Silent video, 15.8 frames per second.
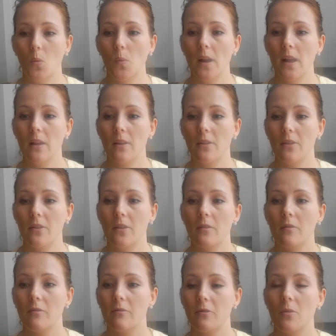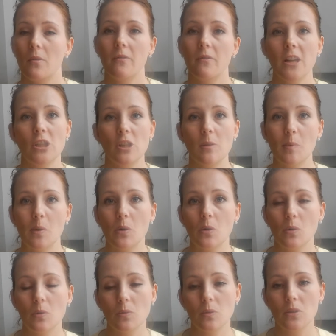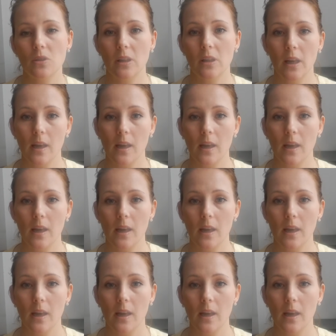with fruit and vegetables.